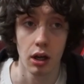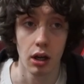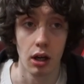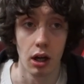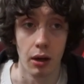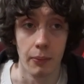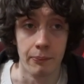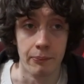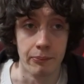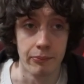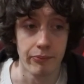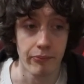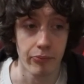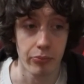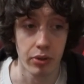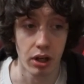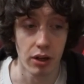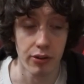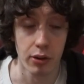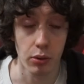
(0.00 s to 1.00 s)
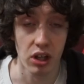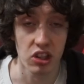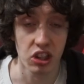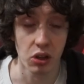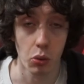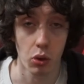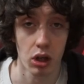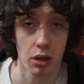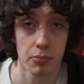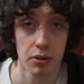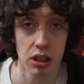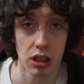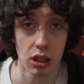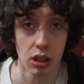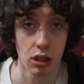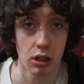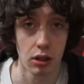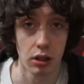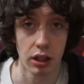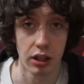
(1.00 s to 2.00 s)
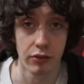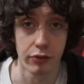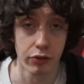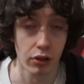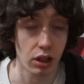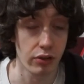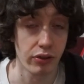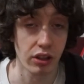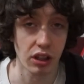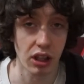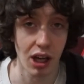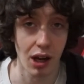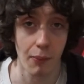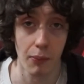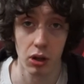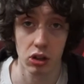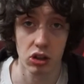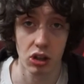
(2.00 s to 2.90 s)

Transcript: um, otherwise, I want to be in front of a camera